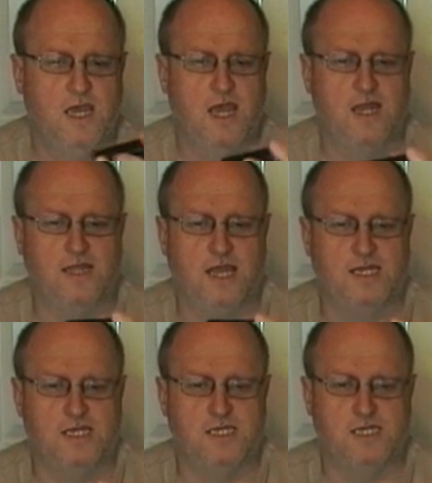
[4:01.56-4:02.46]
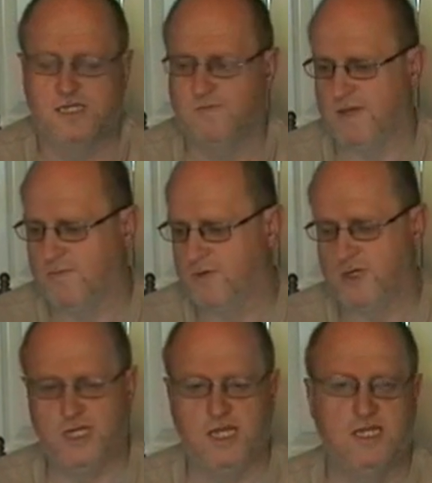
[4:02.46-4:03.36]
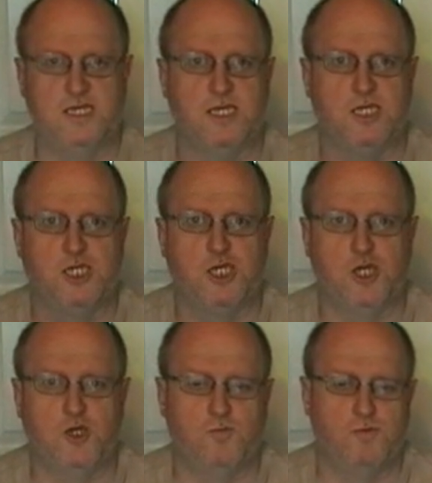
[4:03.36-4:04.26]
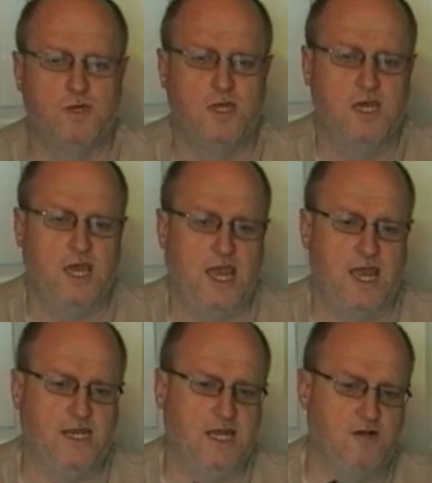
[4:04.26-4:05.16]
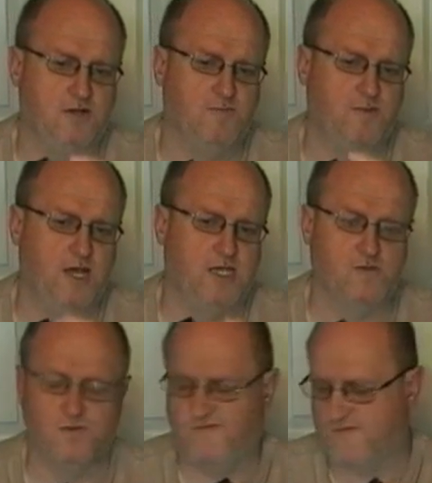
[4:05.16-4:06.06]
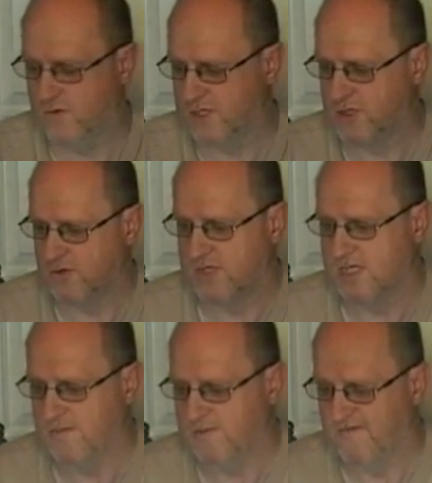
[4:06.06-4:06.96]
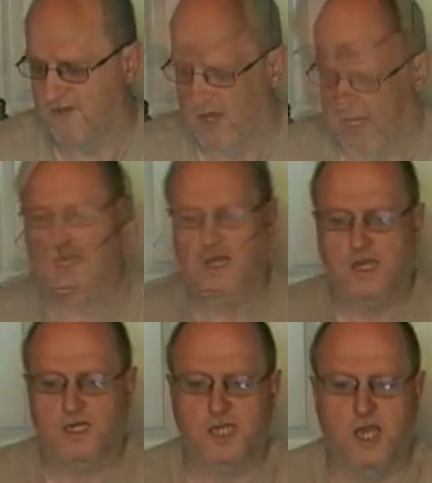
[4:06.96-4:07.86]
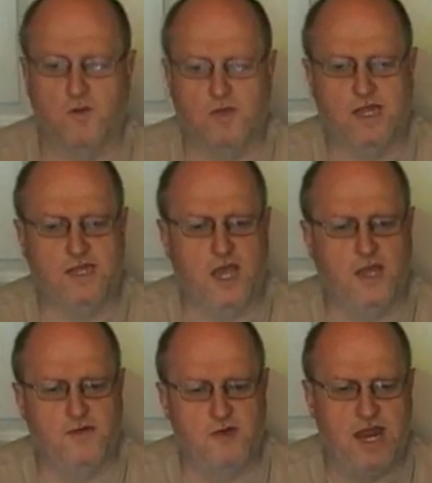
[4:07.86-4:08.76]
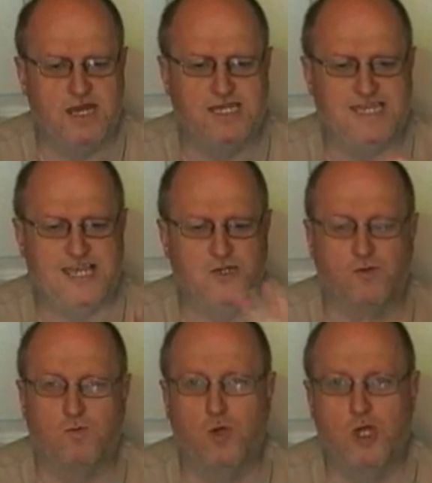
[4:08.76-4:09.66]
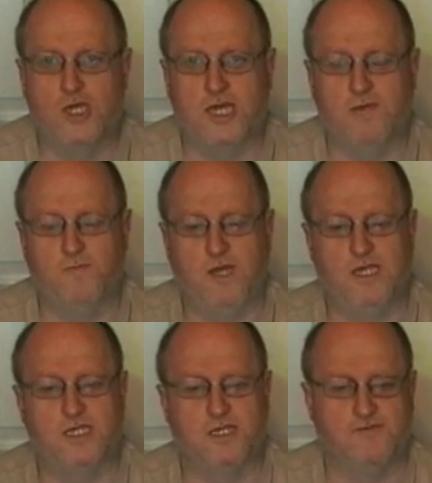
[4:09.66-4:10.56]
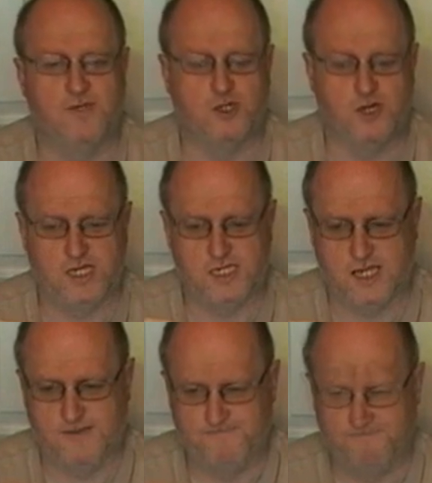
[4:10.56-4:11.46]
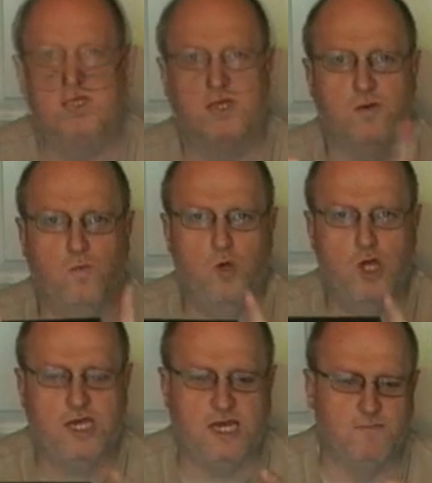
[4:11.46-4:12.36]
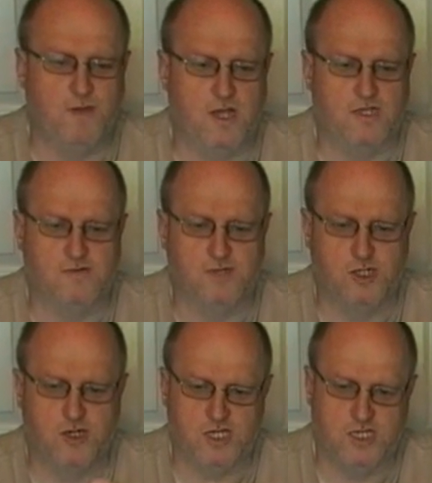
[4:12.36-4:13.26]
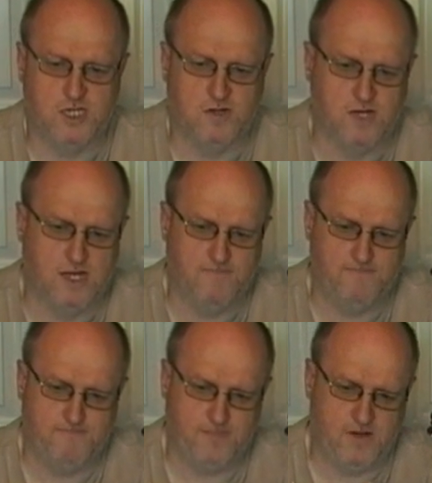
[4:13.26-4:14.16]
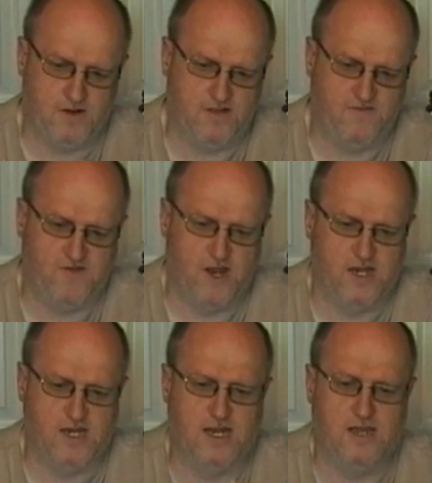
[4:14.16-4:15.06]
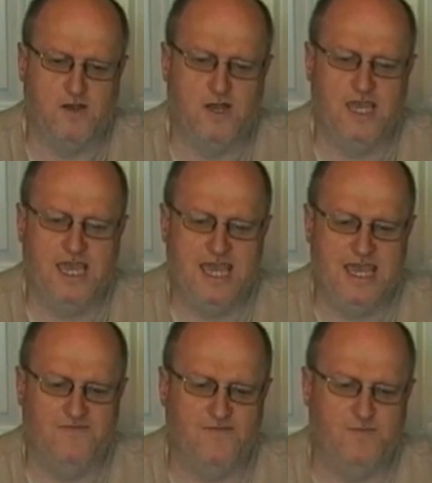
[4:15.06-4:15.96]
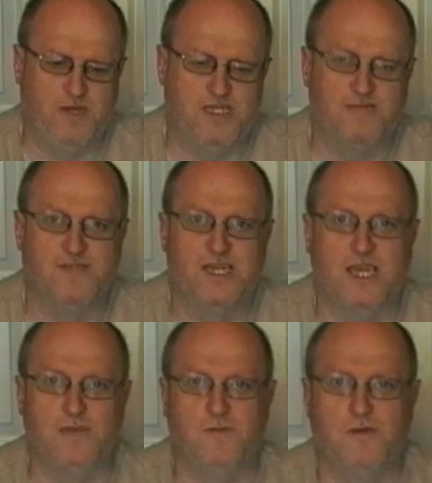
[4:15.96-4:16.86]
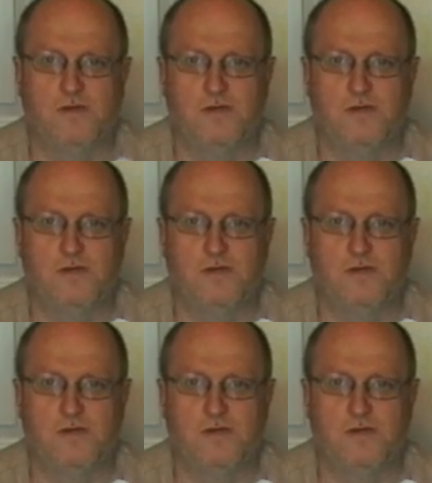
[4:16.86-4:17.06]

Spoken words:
and that is being pushed into this tube and held in place with 4 screws that are provided. So at the other end is the actual working piece of the tracer. So the working parts of this tracer unit are at the front. Now I have a piece of tape